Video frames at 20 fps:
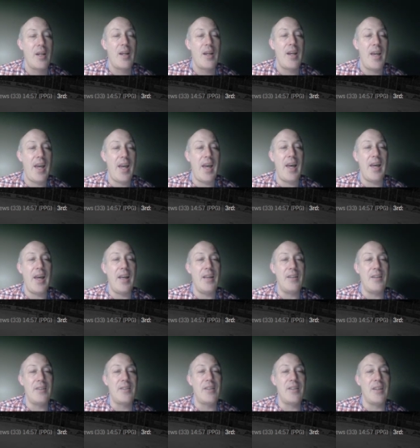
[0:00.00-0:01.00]

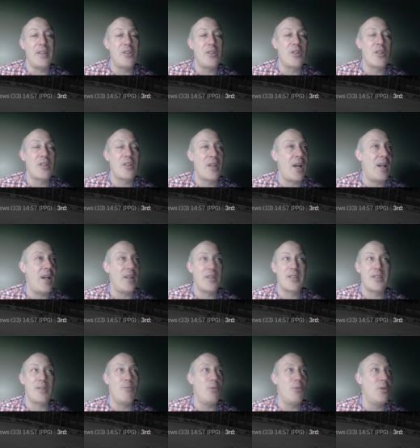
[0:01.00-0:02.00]
And it just kind of
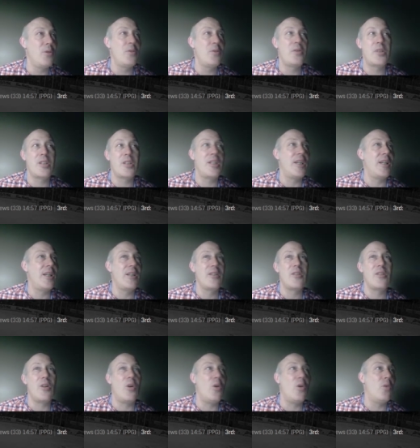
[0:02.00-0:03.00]
smooths things
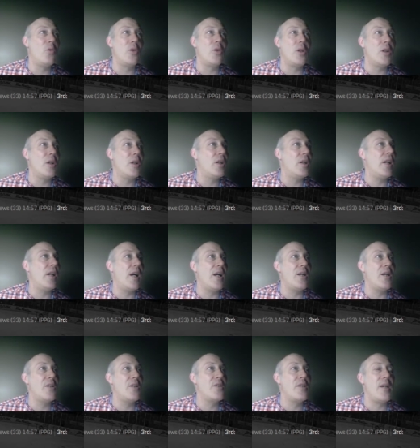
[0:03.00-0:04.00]
over
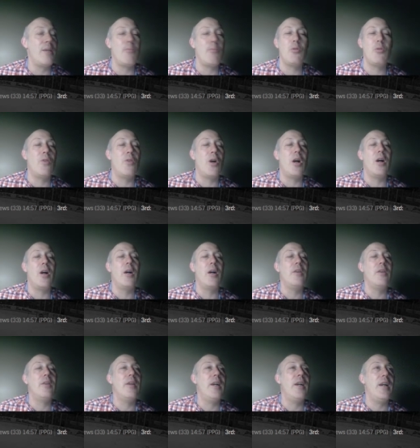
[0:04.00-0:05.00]
as they move
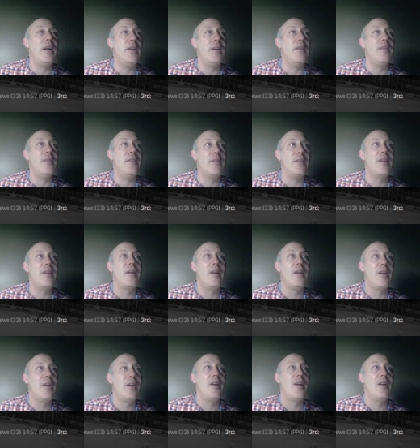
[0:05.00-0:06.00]
on and
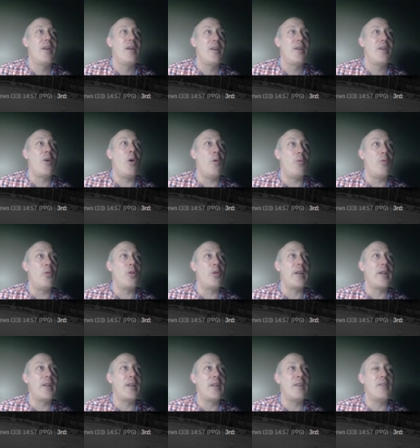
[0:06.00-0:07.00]

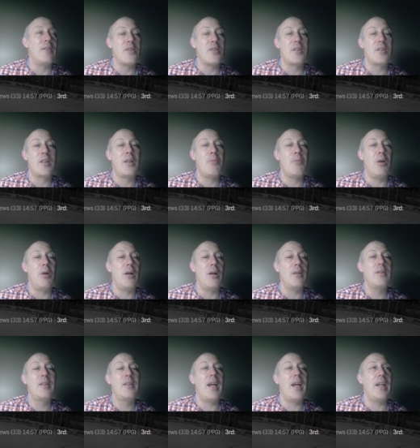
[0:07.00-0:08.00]
hopefully can just keep
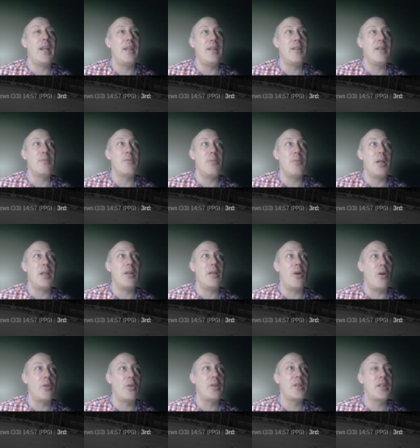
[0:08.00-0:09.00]
on getting
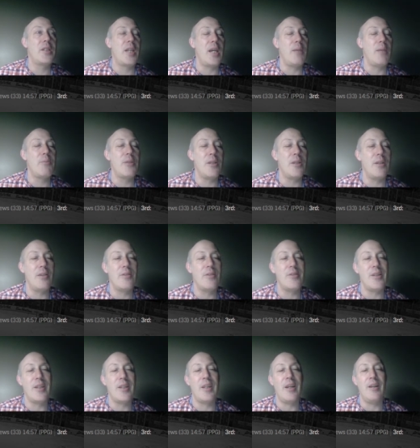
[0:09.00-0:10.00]
all these games in as
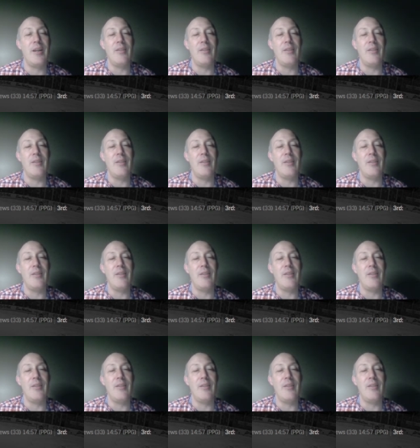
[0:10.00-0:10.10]
they can.